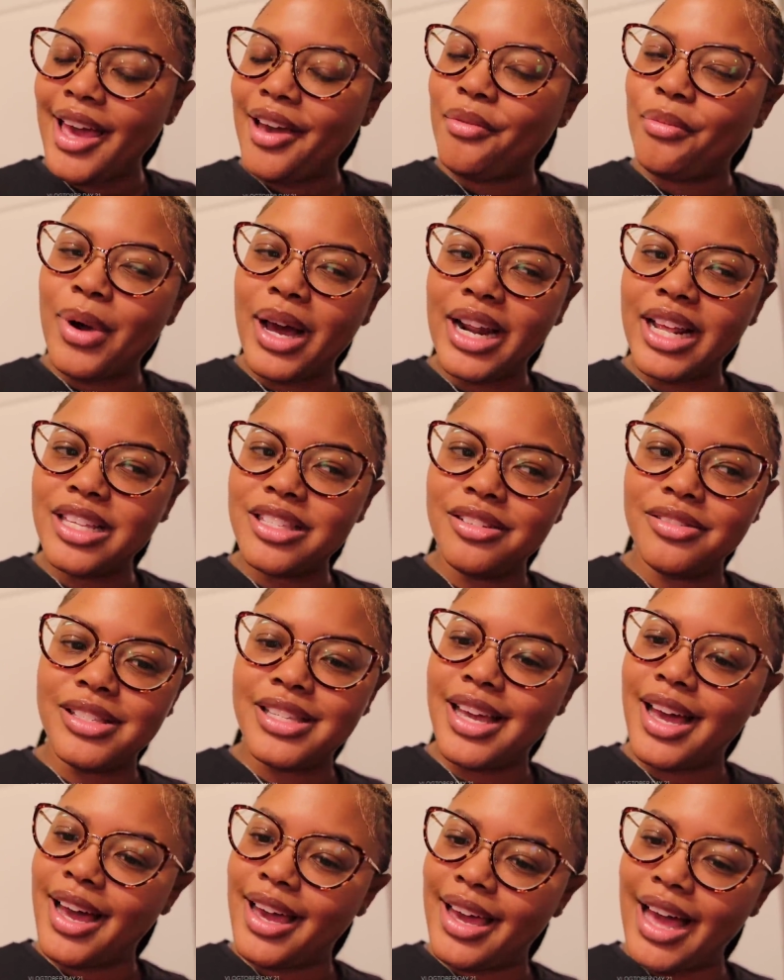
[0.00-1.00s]
Why they so
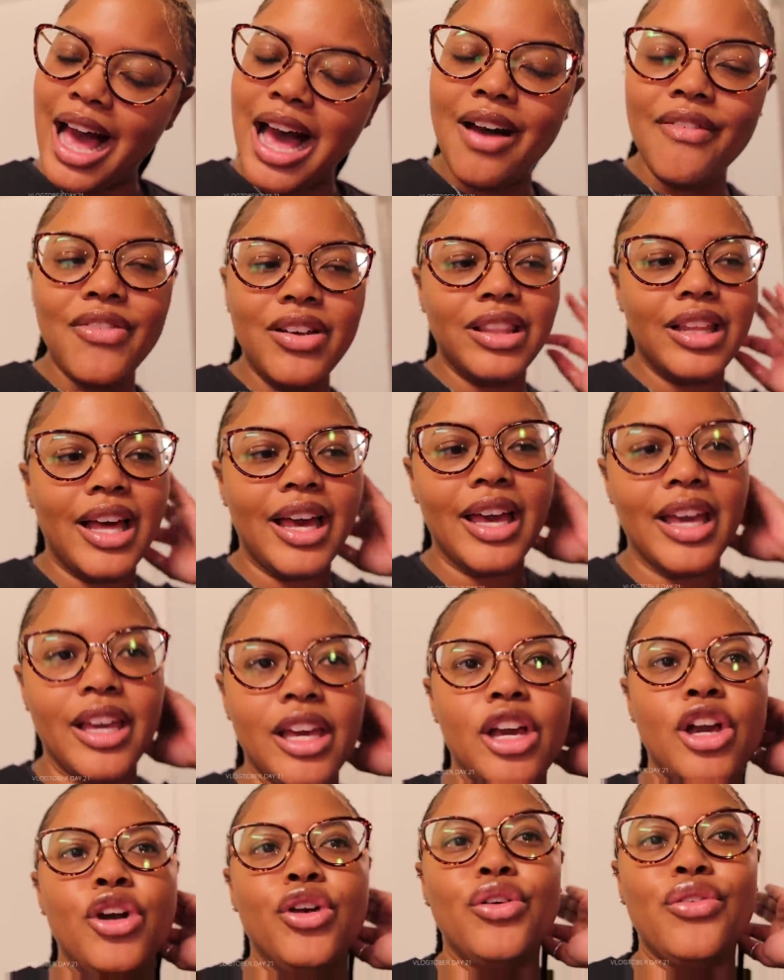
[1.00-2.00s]
tight? I feel like
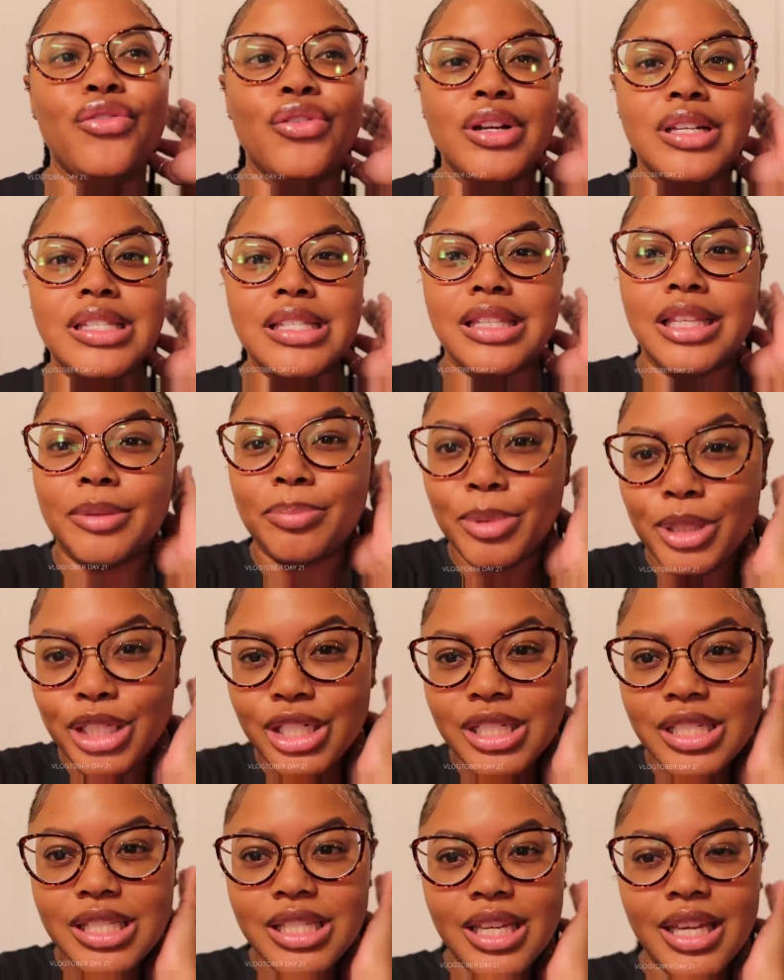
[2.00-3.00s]
for
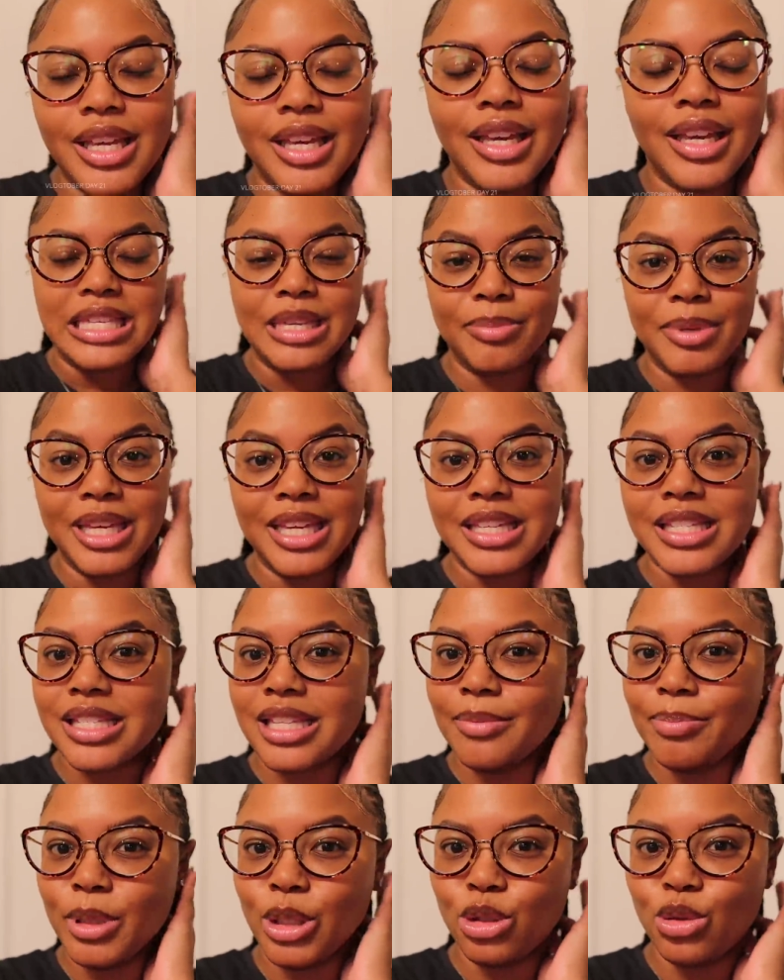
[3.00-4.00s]
slippers, to be a
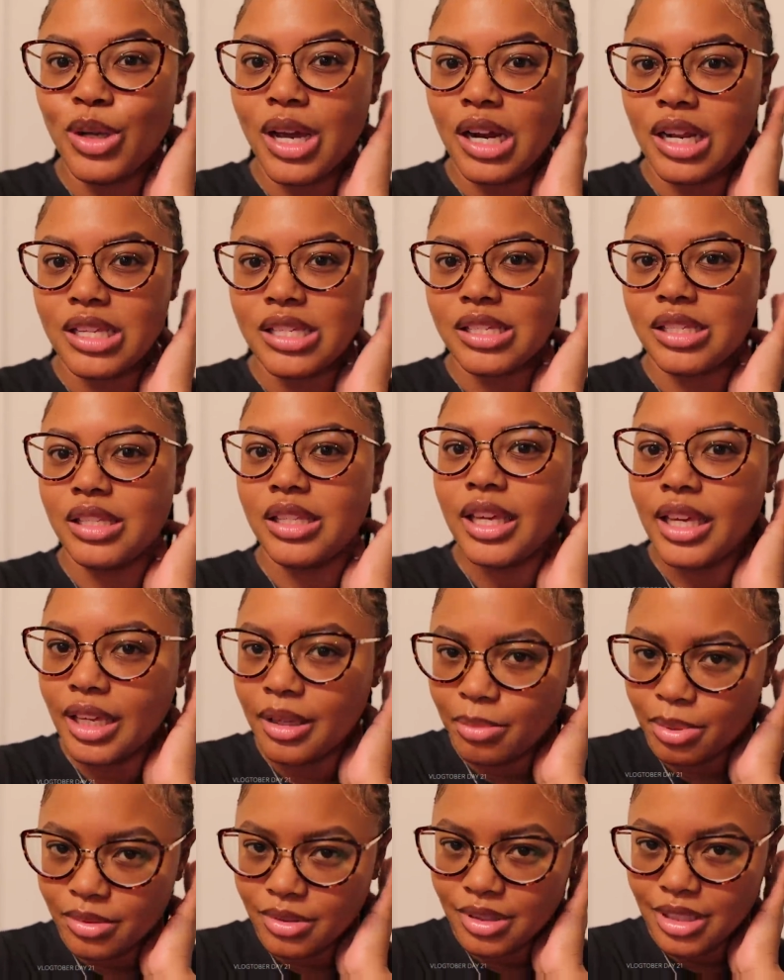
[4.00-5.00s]
slipper, you gotta
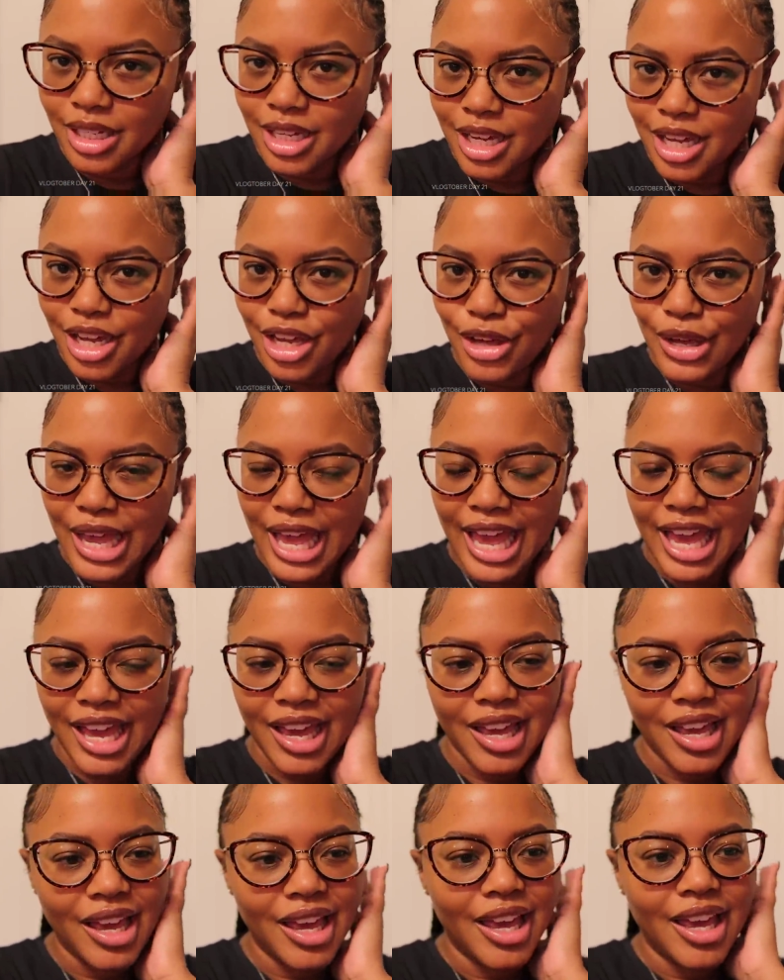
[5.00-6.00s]
slip,
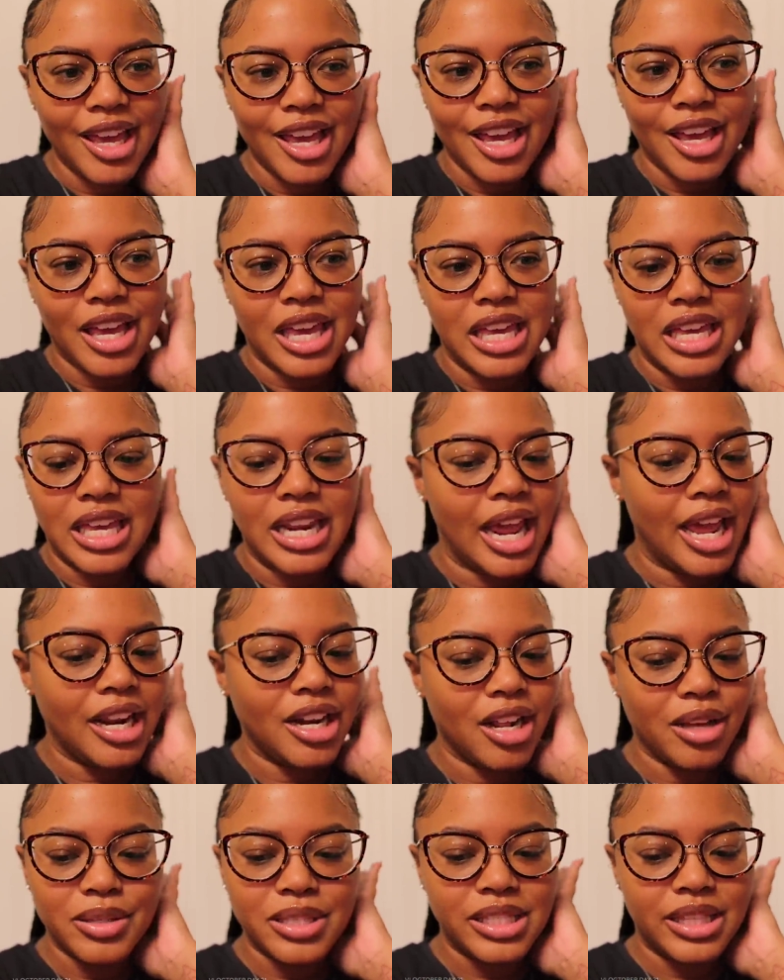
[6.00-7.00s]
okay? It ain't
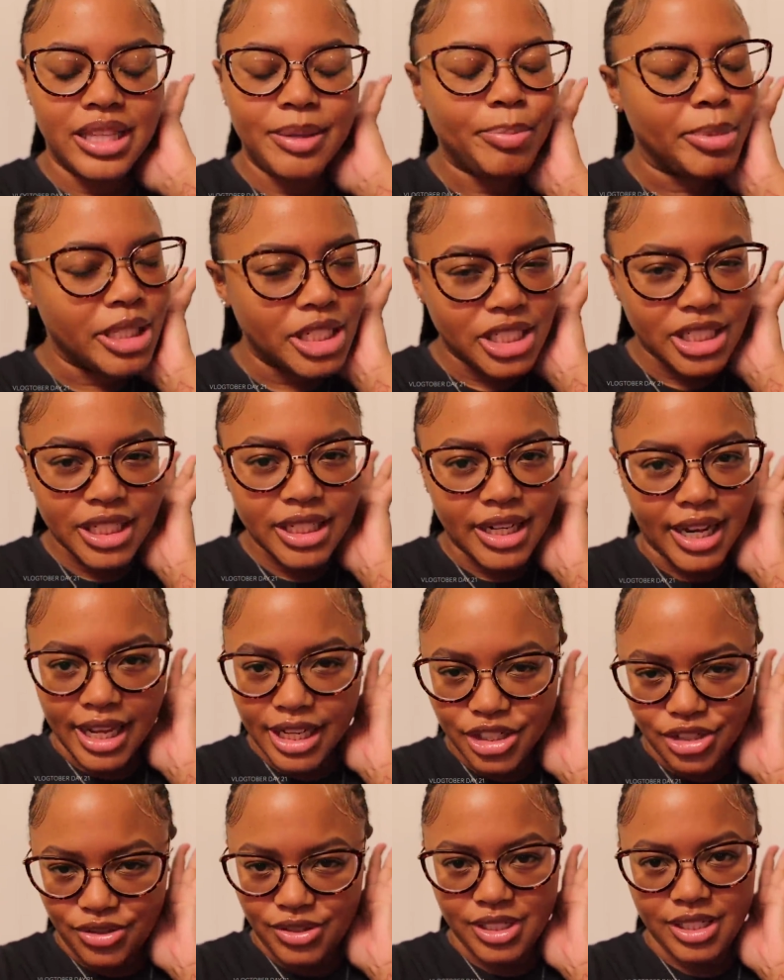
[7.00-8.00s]
no slippage in
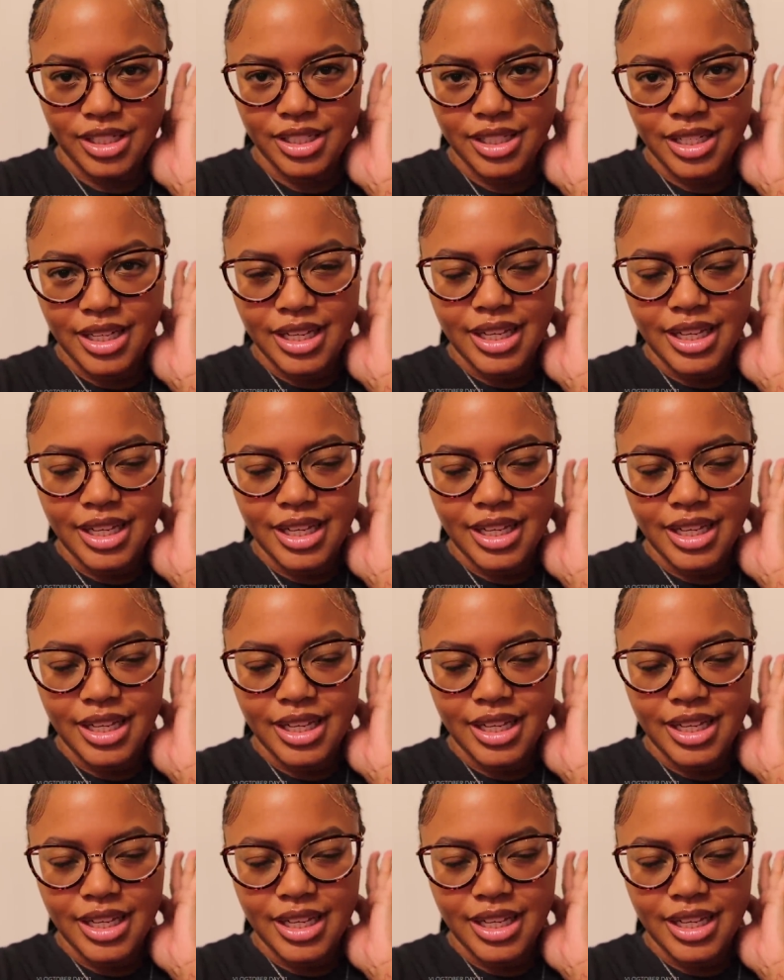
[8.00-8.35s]
that joint.